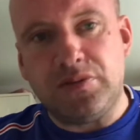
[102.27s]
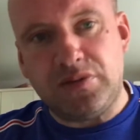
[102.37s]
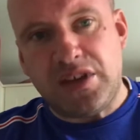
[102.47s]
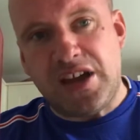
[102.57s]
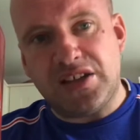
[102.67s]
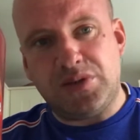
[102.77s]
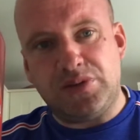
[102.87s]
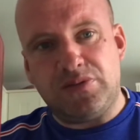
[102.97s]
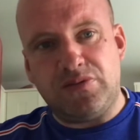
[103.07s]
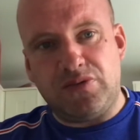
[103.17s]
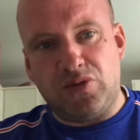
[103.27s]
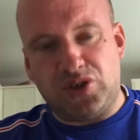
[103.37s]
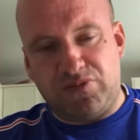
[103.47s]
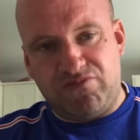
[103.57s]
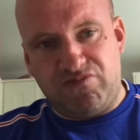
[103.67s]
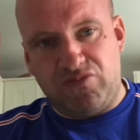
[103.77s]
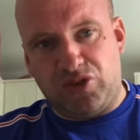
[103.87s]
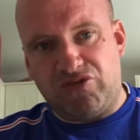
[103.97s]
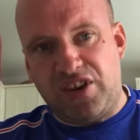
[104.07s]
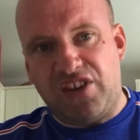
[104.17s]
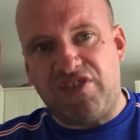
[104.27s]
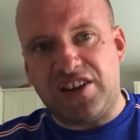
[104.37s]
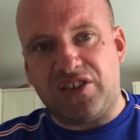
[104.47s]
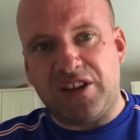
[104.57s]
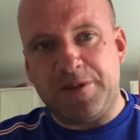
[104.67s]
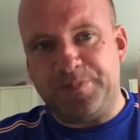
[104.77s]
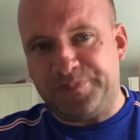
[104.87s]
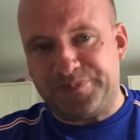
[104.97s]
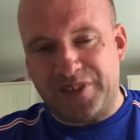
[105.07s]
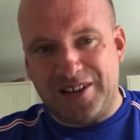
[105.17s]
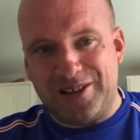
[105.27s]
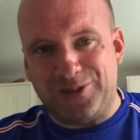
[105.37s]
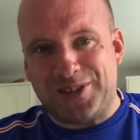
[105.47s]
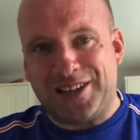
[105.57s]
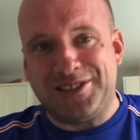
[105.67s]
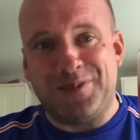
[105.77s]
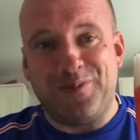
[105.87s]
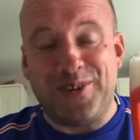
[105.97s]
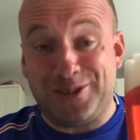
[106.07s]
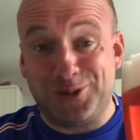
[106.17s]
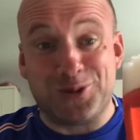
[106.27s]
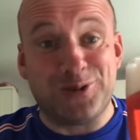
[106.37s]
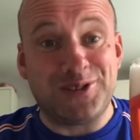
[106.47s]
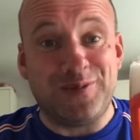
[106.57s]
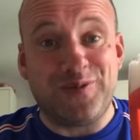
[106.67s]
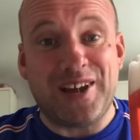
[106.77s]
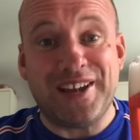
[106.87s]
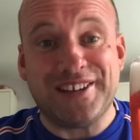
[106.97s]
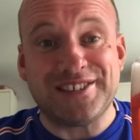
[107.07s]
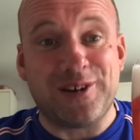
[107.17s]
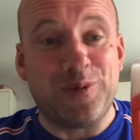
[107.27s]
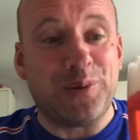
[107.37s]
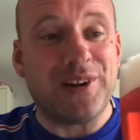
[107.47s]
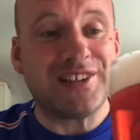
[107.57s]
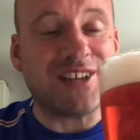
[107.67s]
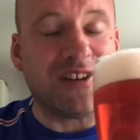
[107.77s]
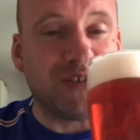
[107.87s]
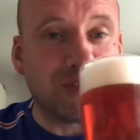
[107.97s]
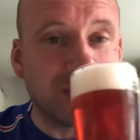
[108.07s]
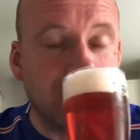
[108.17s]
Yeah, it looks looks really red on it. looks like it's, it does look synthetic as out, but let's get the nose.